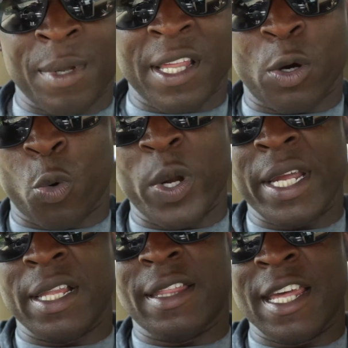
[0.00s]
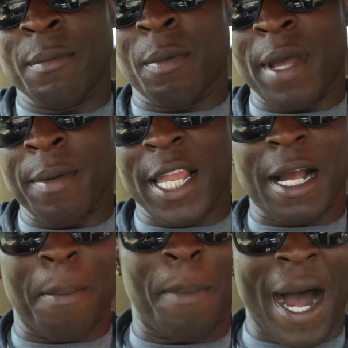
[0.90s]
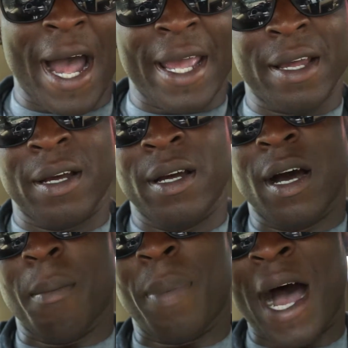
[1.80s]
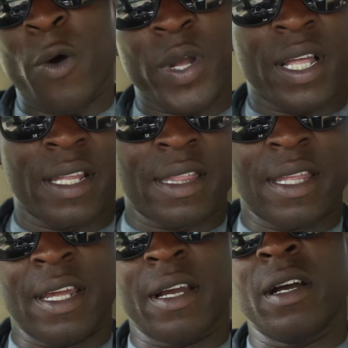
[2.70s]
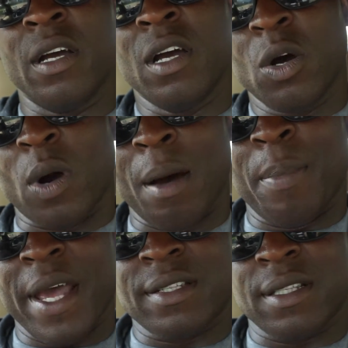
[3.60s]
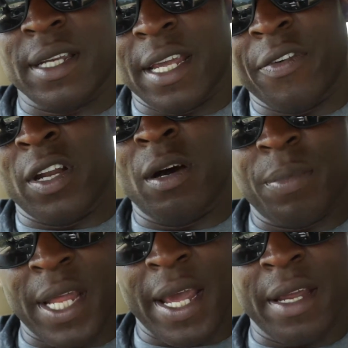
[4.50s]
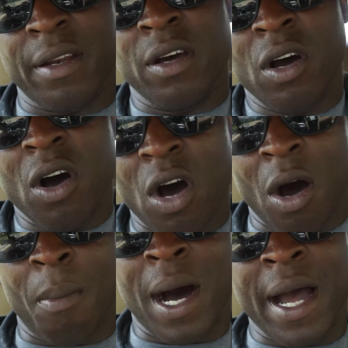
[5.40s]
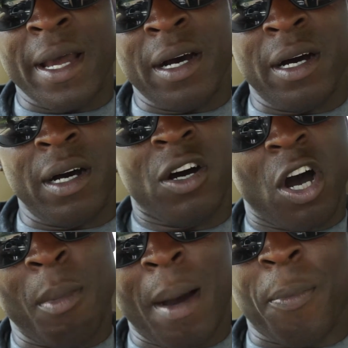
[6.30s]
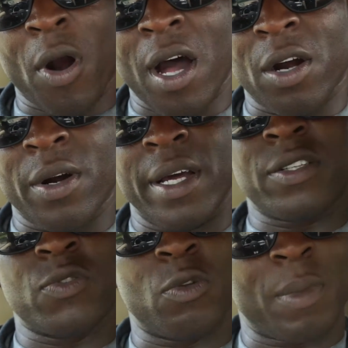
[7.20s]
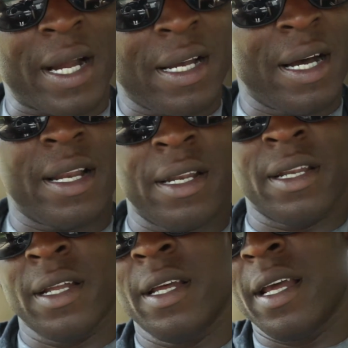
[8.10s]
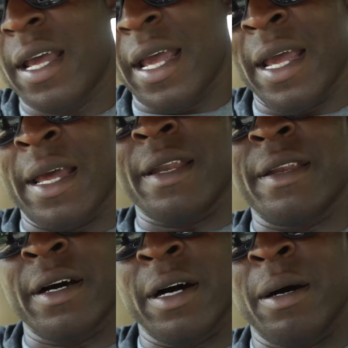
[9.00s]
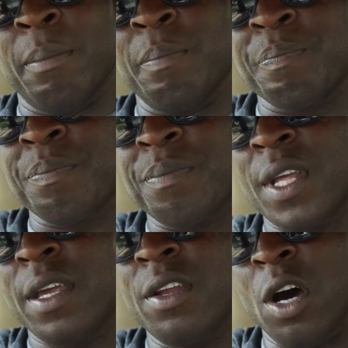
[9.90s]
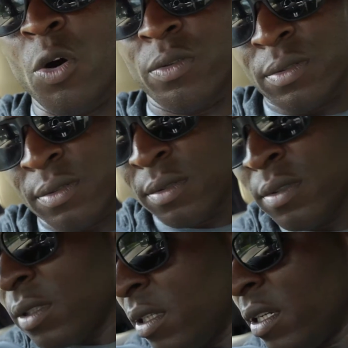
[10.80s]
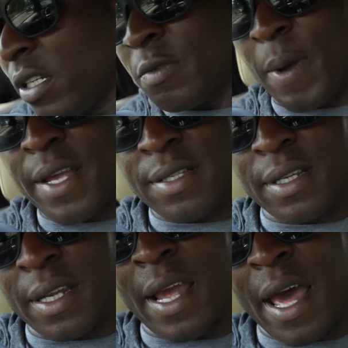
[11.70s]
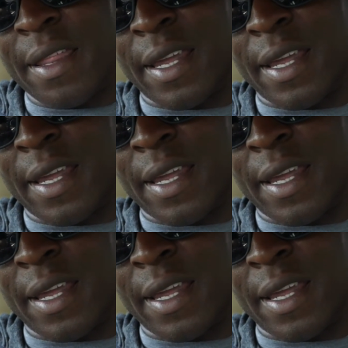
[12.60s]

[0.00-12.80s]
be like a weekly thing, but maybe like a bi-weekly thing where I basically give an update on my progress with my cut, and you know, just basically had the